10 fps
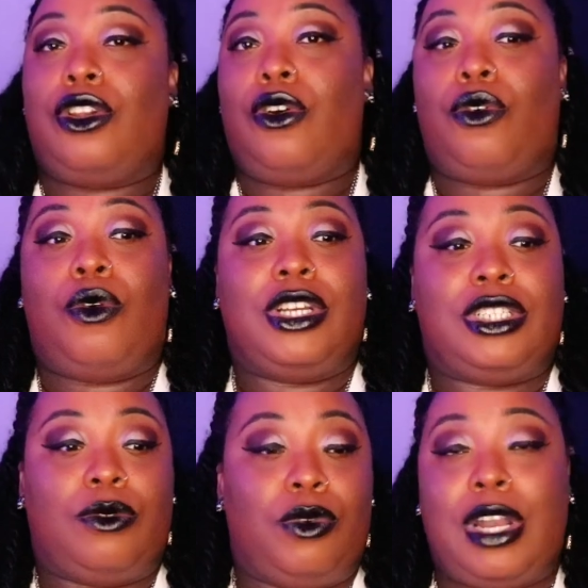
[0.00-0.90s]
No
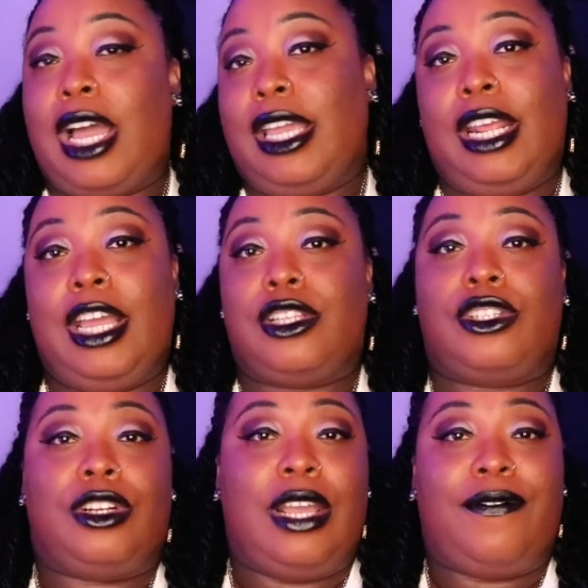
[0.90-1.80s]
question will not get
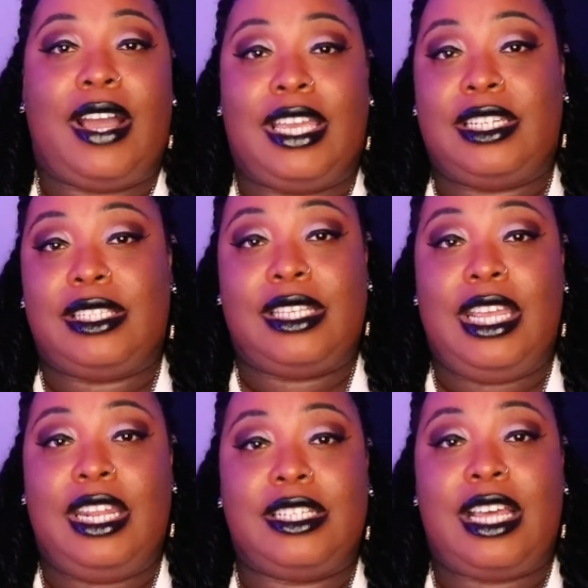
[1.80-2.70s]
answered. If I get to
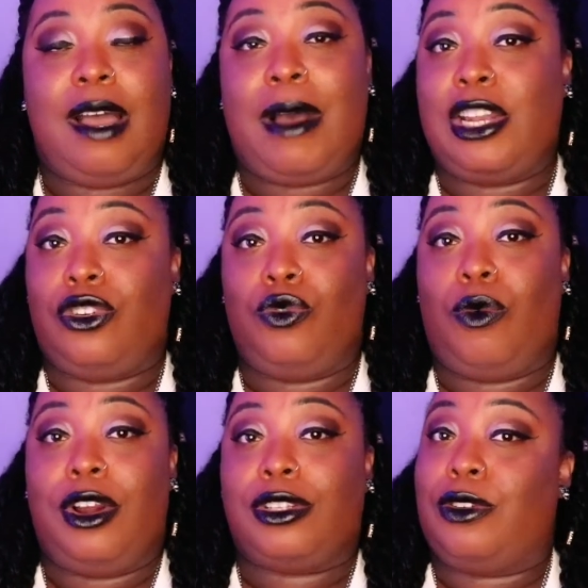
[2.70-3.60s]
see it in time, I do
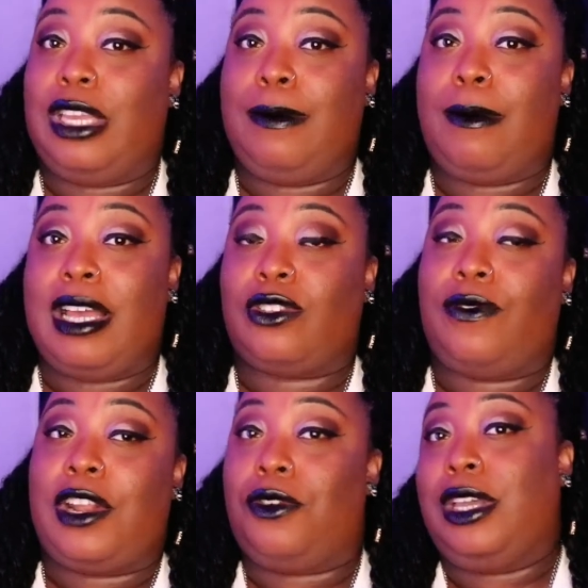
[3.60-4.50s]
work. So keep in mind, so
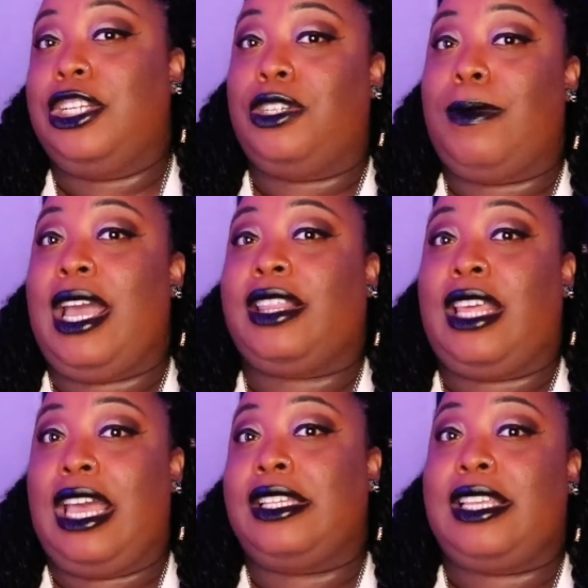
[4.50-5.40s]
if I don't hit you back
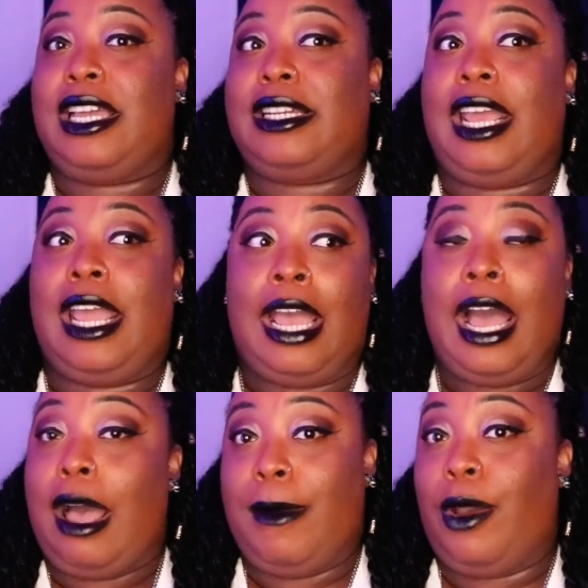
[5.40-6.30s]
that exact day,
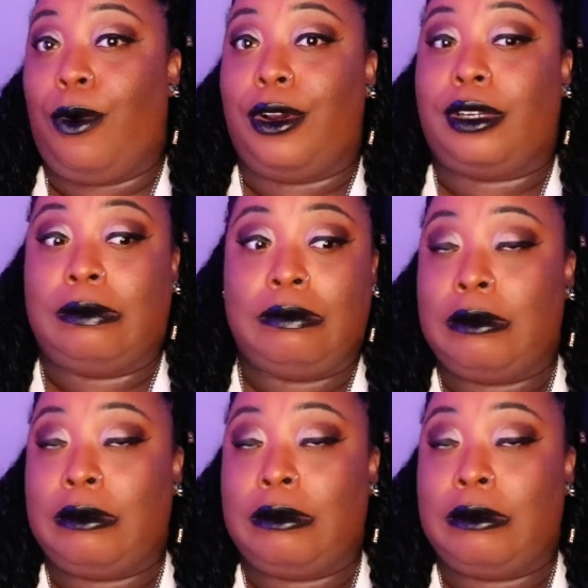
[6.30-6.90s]
I'm at work.